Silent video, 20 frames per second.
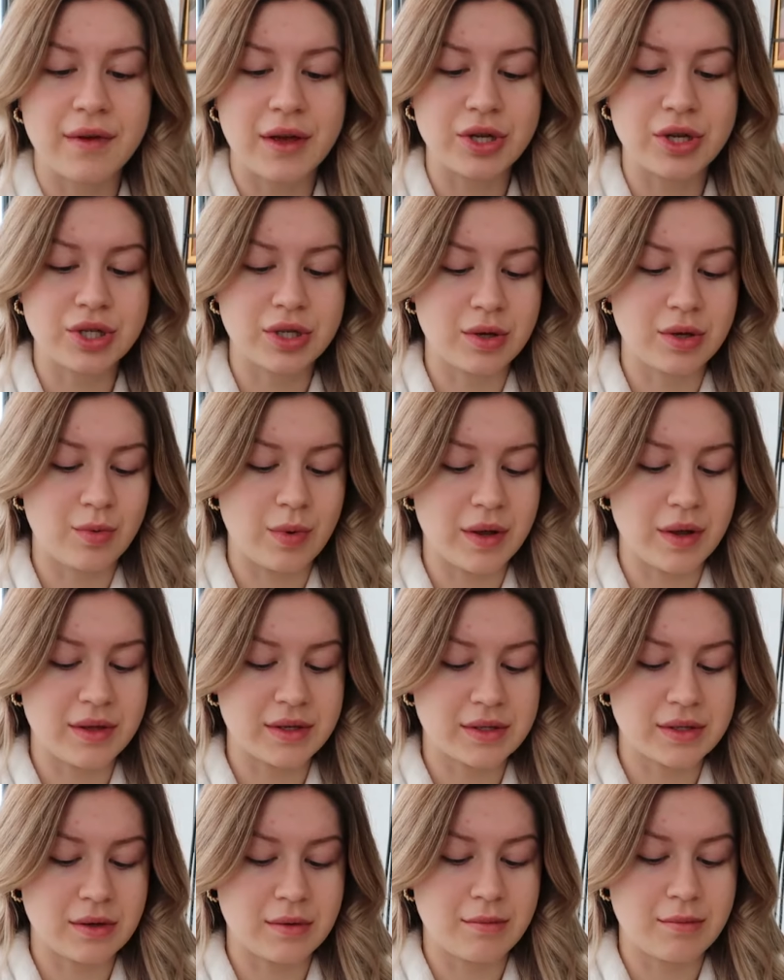I usually wear
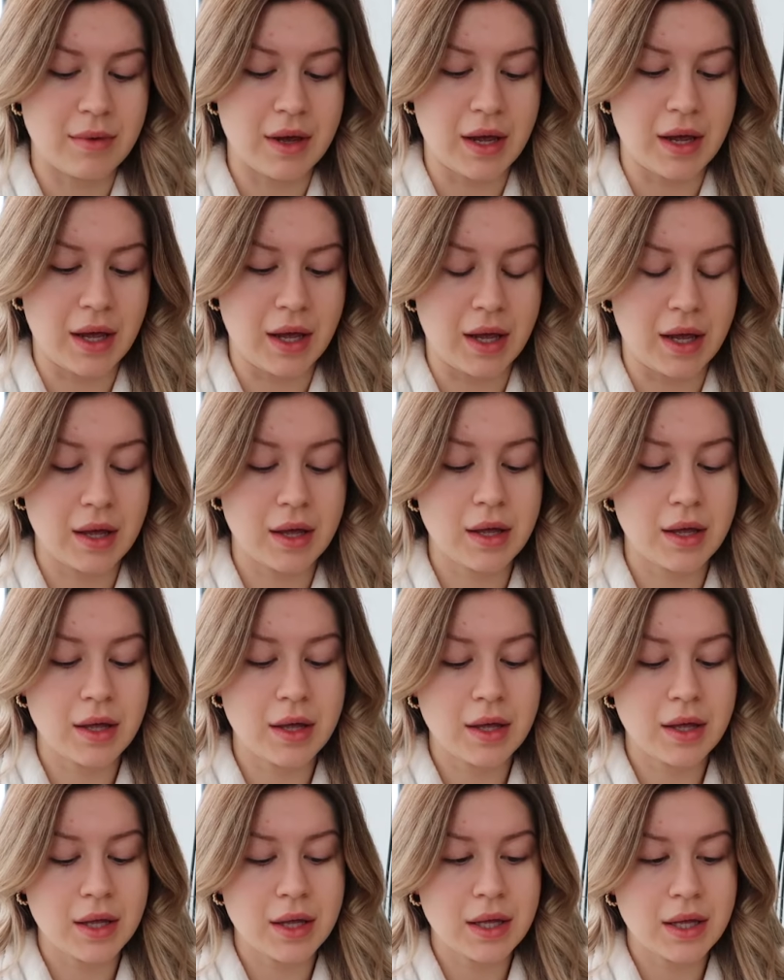this on my
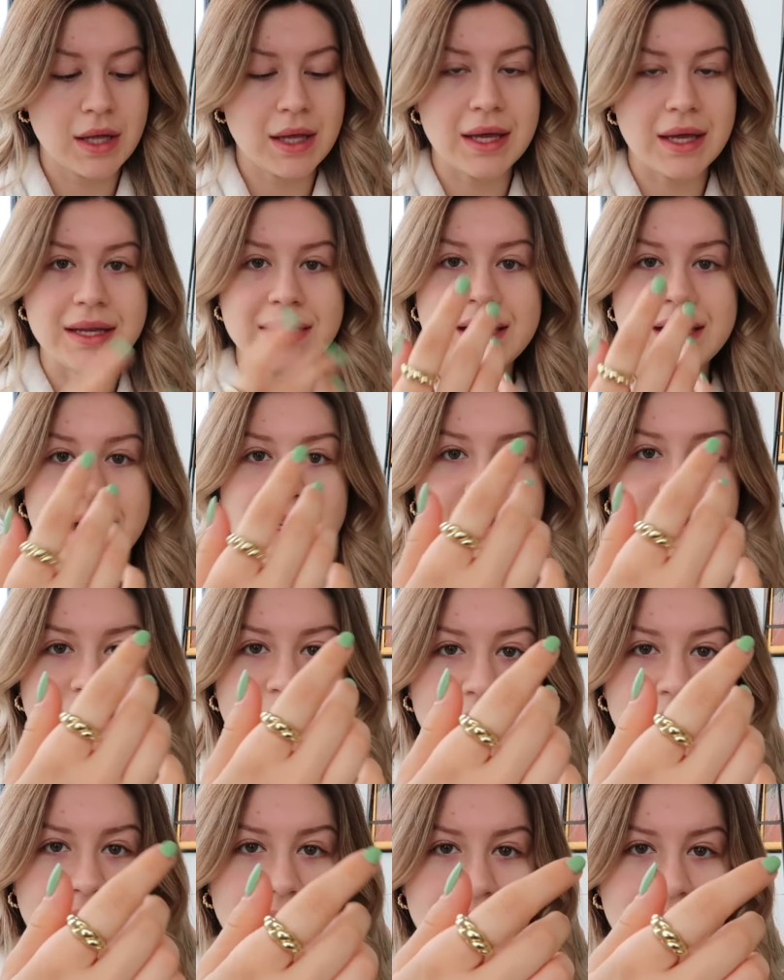index
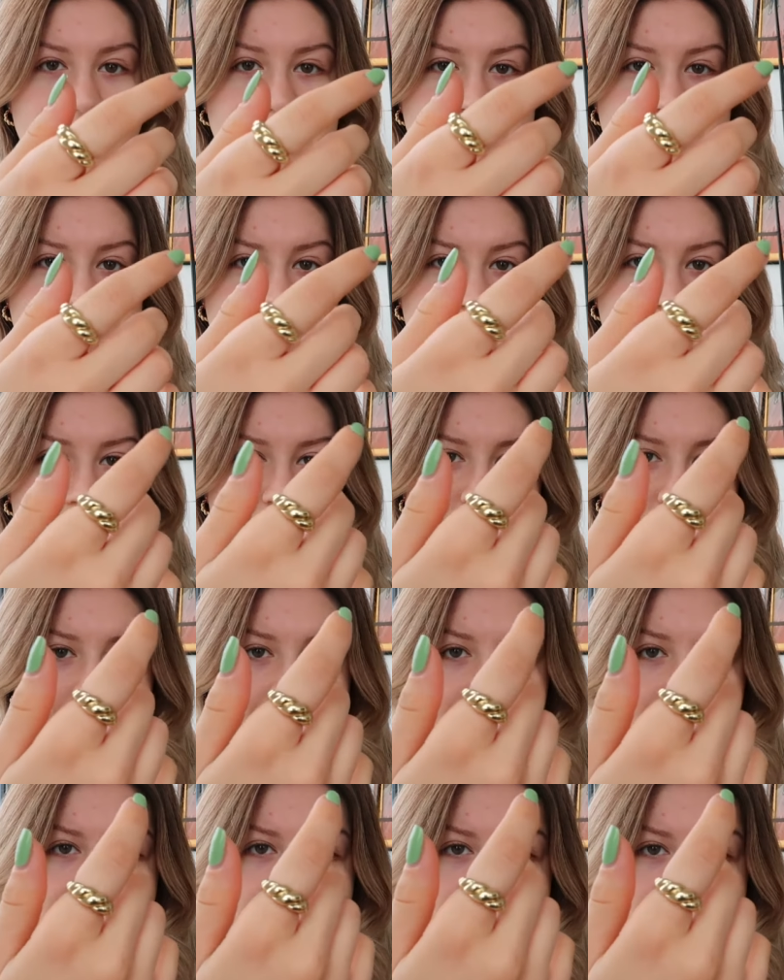finger. So
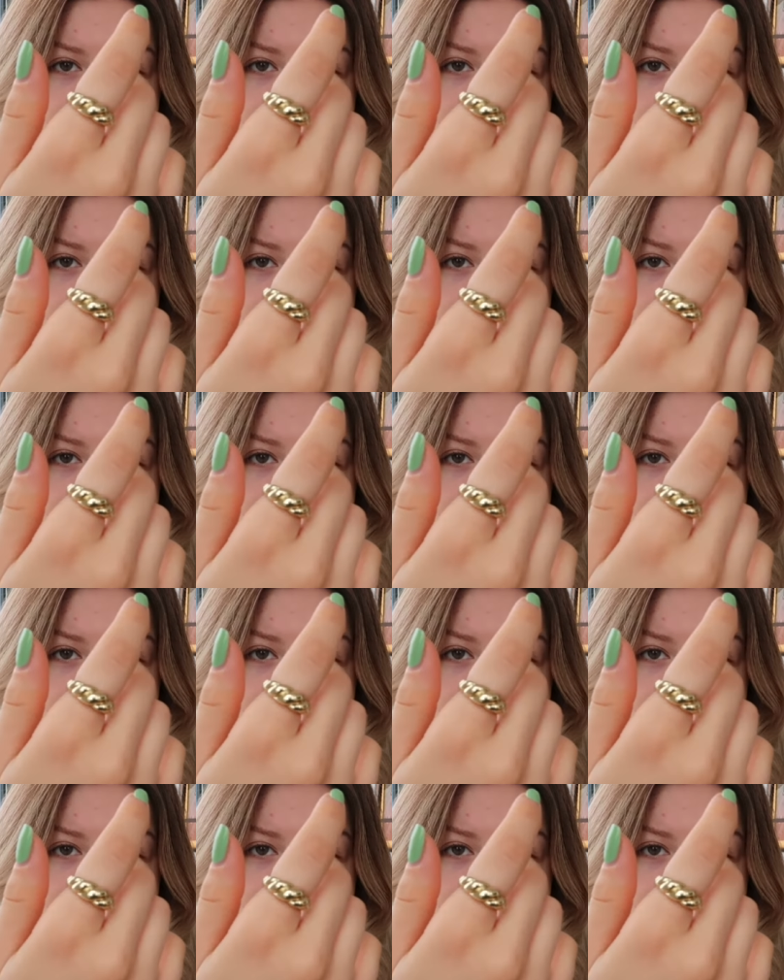here you